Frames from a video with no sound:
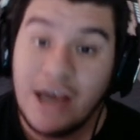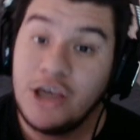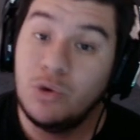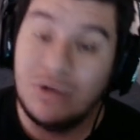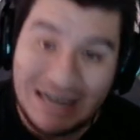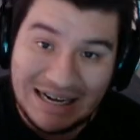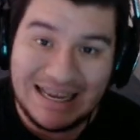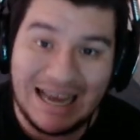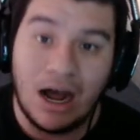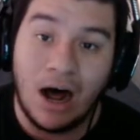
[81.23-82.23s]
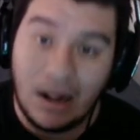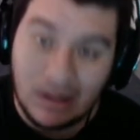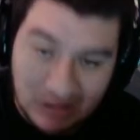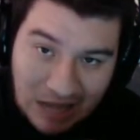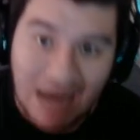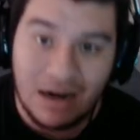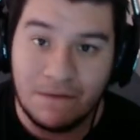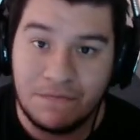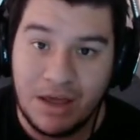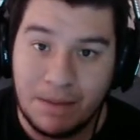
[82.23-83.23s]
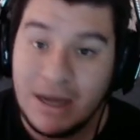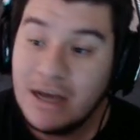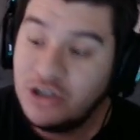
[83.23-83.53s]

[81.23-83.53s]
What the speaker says: you need to get a lot of them